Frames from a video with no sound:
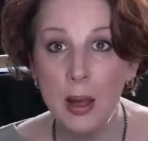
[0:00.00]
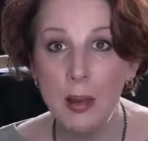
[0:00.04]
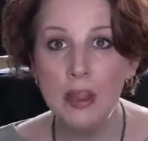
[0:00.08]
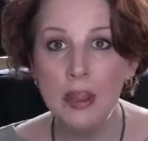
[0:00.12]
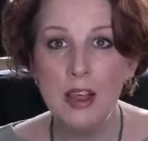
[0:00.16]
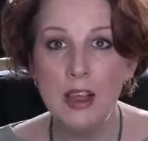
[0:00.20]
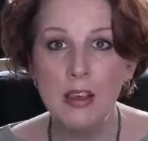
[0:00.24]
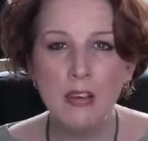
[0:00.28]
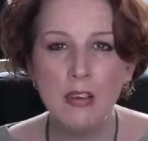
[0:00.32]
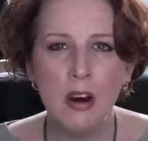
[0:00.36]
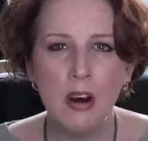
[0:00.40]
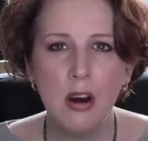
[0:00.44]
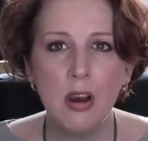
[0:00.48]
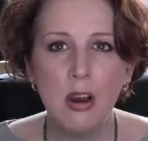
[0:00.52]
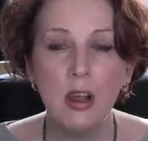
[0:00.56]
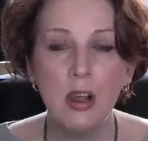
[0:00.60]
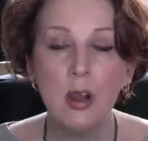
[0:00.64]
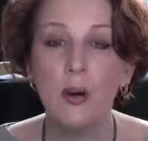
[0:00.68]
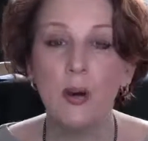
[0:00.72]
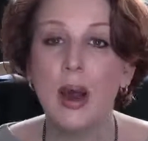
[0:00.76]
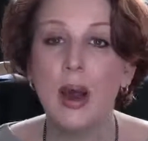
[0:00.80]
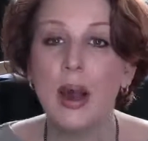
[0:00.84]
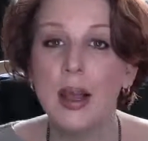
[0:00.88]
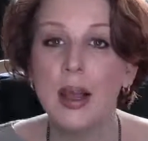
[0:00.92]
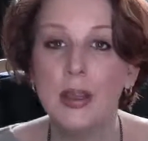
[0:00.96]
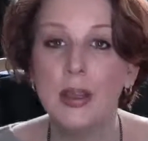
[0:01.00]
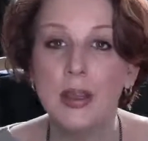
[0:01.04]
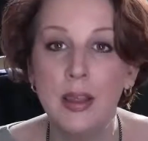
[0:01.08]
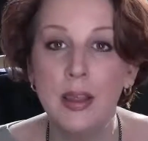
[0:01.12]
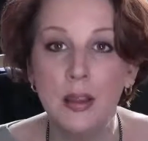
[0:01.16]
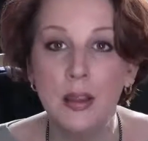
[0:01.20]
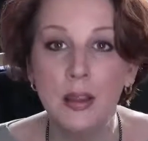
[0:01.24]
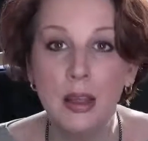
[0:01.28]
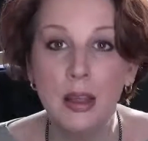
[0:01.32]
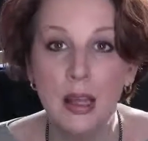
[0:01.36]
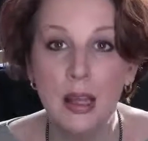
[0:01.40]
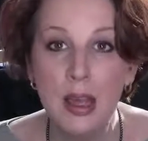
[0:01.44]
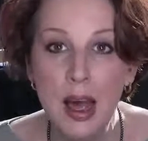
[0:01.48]
These are your ideal
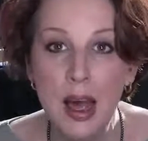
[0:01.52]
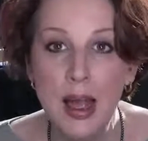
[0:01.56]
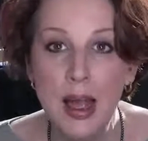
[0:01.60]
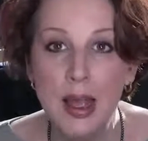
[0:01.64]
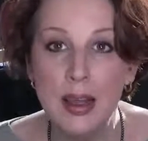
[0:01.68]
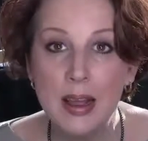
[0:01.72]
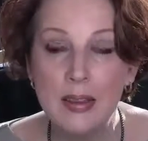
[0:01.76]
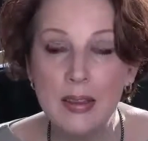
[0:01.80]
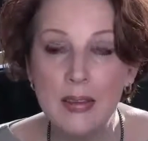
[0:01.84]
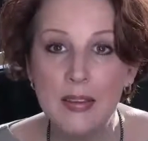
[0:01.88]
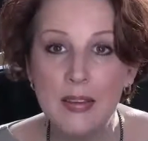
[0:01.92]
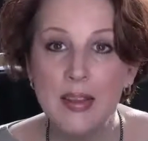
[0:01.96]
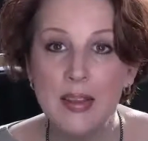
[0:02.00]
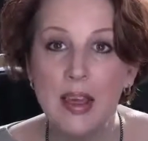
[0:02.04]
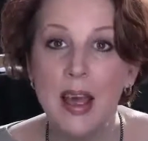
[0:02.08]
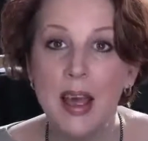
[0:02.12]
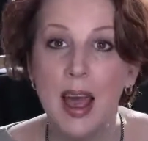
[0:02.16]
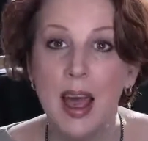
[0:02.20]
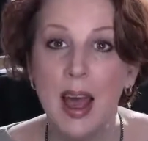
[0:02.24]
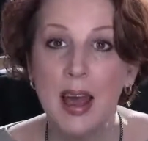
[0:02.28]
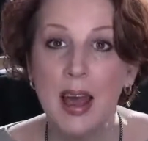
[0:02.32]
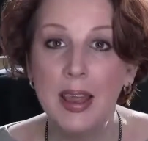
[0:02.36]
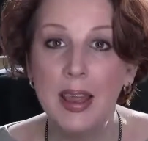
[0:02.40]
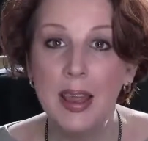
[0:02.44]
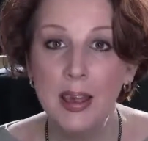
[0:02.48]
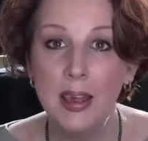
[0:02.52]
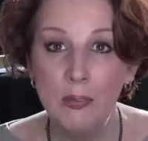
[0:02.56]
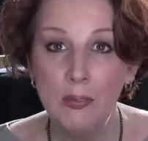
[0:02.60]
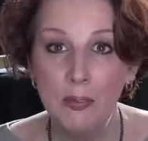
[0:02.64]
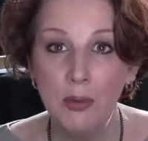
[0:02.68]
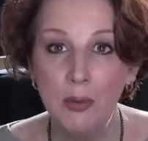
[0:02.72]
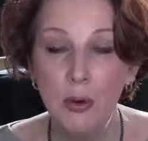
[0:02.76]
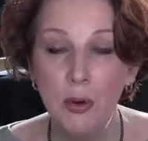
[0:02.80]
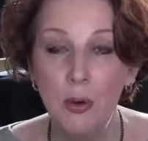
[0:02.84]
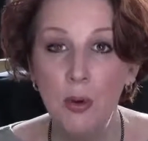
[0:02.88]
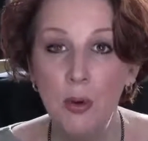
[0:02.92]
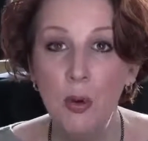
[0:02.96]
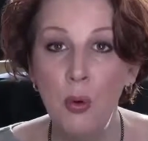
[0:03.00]
clients. And if
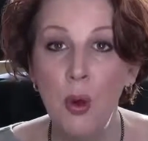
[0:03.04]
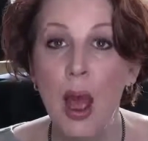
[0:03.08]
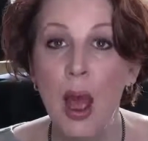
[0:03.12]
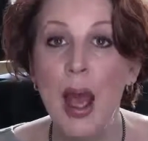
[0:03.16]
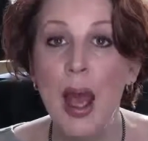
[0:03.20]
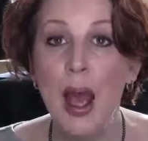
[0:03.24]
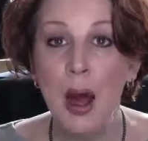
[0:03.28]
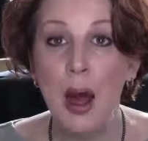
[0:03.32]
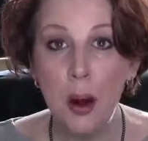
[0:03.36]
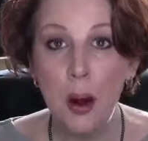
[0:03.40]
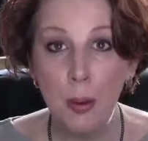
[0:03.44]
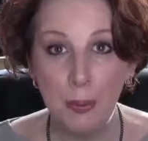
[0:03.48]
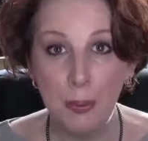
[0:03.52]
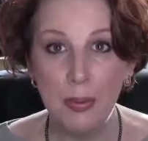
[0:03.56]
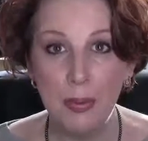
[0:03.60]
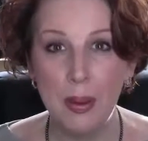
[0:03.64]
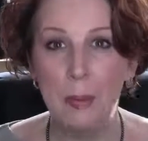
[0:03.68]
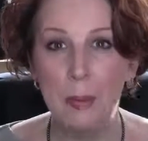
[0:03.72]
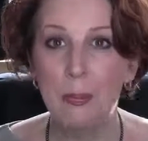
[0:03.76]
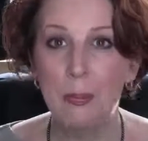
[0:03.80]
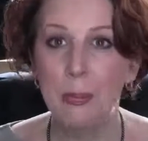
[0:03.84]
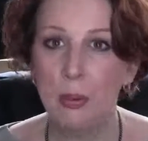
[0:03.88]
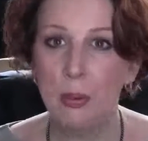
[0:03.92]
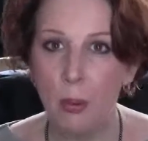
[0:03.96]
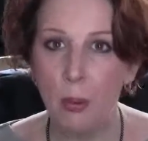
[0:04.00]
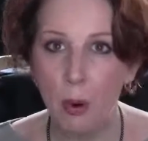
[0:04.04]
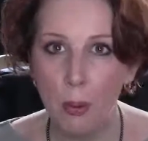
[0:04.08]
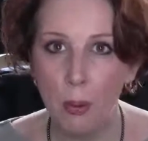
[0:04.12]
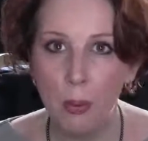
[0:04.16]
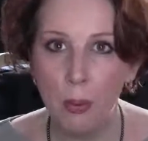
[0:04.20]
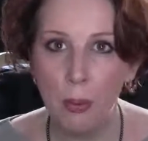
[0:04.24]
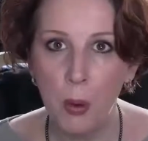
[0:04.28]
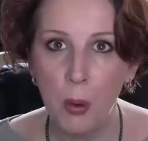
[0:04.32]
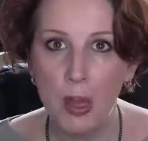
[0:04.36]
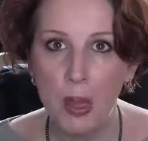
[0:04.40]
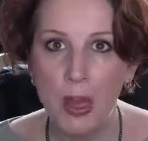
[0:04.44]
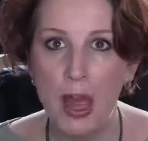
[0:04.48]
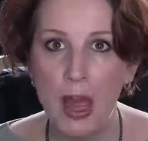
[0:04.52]
you help them
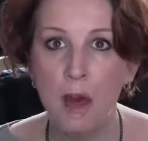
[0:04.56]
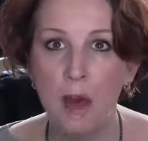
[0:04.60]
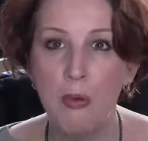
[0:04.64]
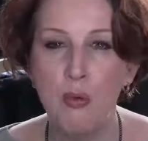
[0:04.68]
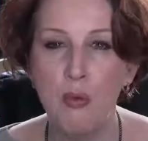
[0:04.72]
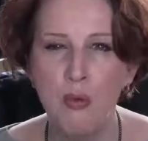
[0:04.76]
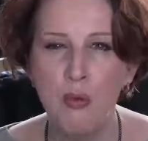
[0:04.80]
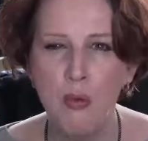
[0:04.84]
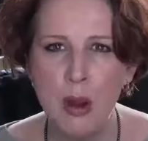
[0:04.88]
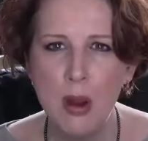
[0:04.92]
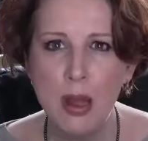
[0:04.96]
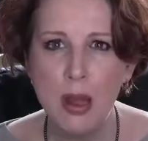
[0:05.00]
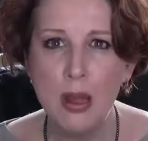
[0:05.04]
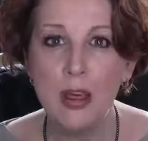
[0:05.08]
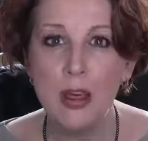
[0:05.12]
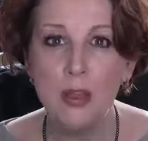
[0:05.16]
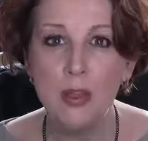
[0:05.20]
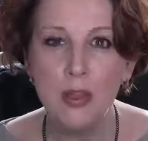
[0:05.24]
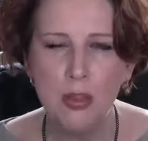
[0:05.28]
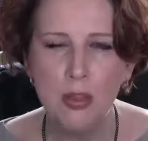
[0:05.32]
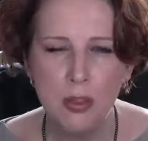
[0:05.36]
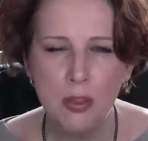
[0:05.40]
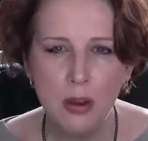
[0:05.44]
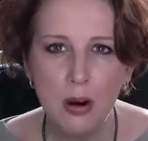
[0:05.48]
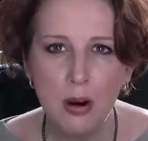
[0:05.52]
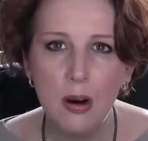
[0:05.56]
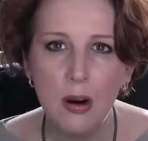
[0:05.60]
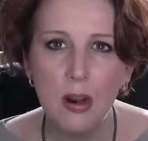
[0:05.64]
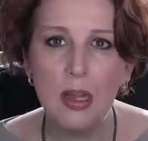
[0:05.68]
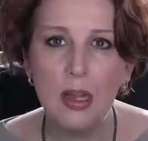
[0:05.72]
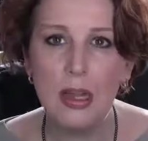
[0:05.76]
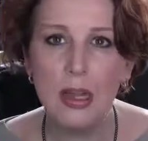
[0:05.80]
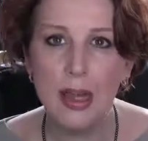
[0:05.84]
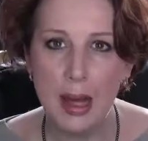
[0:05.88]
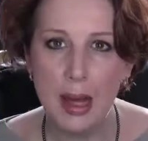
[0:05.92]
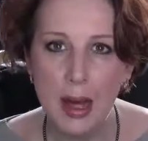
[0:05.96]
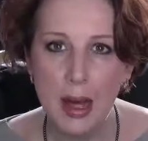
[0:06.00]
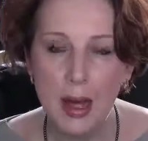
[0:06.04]
properly and really
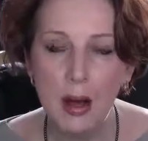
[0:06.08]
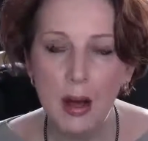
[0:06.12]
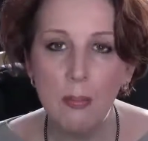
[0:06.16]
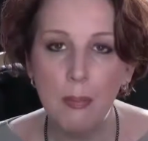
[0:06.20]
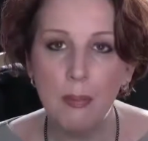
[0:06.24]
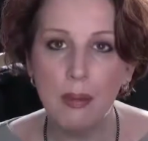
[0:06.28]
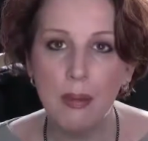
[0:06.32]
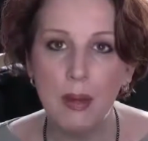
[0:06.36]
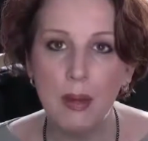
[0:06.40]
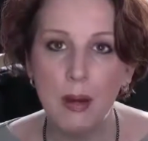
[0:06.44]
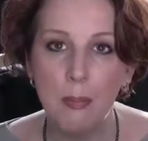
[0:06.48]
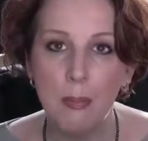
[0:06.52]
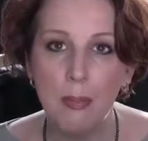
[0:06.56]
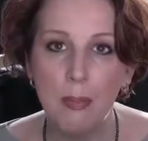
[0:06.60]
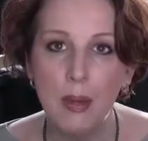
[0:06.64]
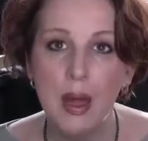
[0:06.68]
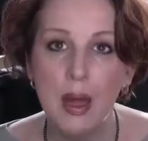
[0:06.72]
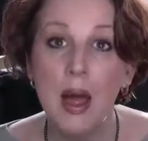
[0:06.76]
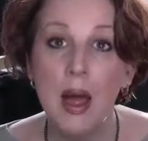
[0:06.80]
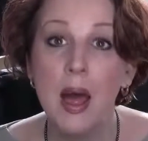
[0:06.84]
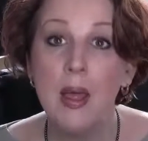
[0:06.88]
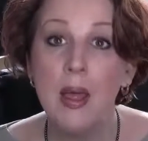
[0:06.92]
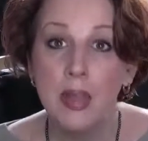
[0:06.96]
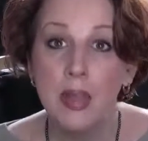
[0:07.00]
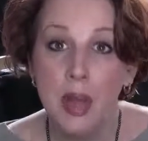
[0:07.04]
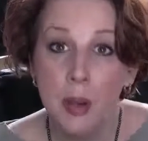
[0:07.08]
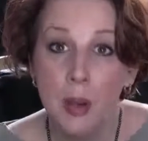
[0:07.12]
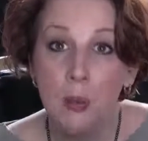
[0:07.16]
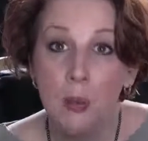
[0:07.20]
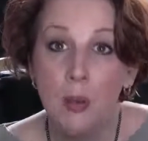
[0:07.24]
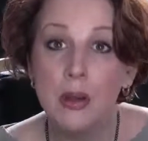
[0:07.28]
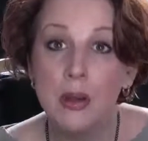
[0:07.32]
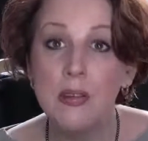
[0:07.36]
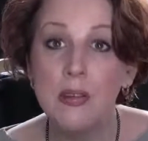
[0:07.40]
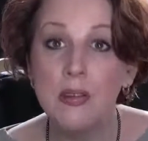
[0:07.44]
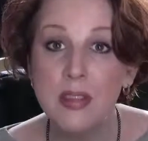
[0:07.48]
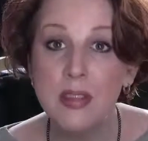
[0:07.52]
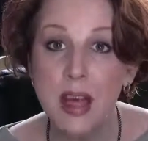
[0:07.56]
thoroughly help them, they will
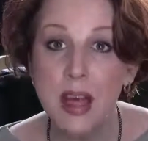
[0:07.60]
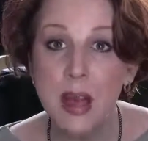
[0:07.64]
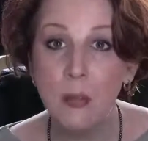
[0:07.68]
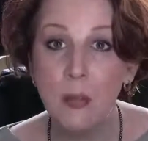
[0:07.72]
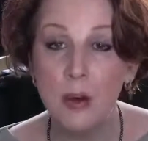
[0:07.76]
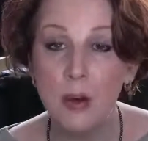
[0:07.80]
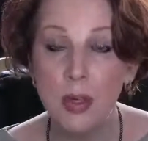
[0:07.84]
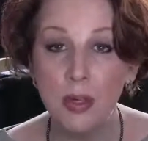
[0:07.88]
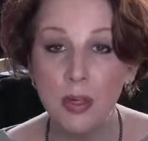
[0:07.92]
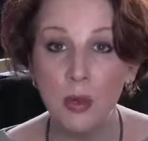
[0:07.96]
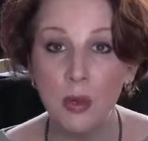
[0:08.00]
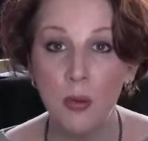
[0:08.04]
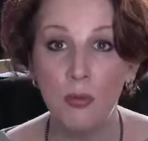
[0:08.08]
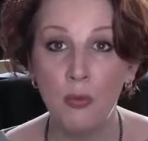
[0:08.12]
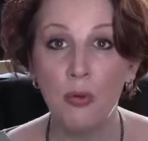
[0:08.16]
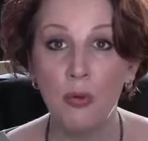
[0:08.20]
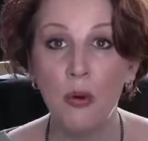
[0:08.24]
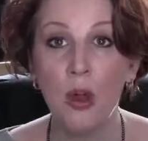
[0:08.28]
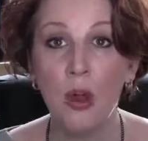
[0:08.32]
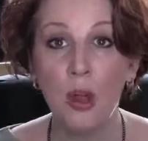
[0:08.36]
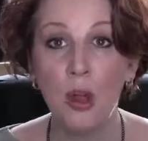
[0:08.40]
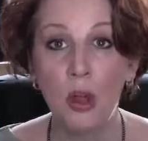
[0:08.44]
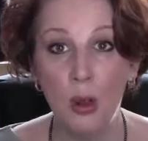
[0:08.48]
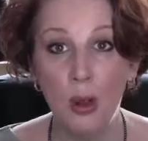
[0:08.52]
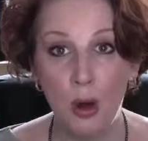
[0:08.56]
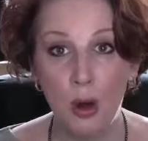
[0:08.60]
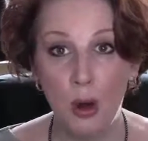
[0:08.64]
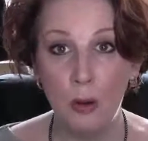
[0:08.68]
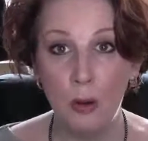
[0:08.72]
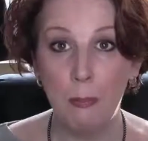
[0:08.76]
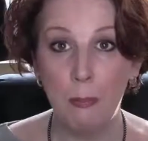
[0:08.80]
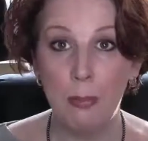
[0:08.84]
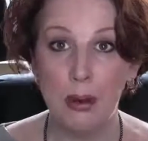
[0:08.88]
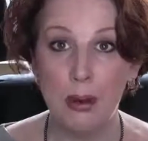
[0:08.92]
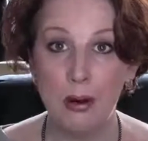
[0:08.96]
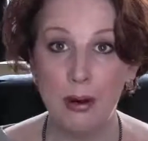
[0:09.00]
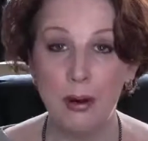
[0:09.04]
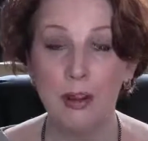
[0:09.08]
stay with you for a long
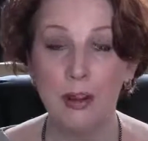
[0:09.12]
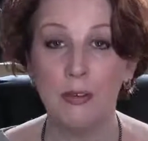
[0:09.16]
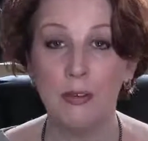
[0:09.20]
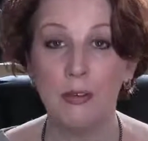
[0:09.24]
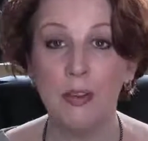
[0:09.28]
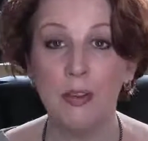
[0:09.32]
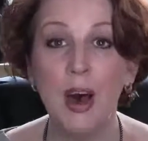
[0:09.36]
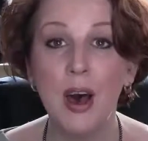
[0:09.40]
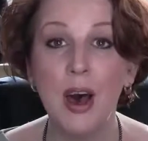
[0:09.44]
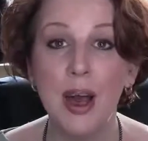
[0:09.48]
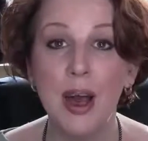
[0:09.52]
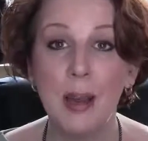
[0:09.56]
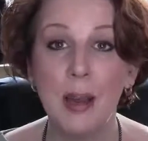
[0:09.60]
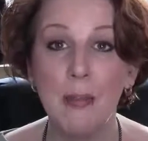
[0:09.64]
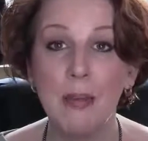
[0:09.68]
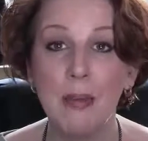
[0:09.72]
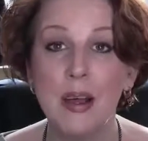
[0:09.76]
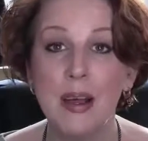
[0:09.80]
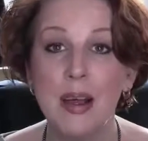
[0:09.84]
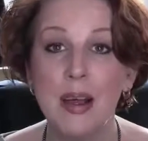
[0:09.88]
period of time.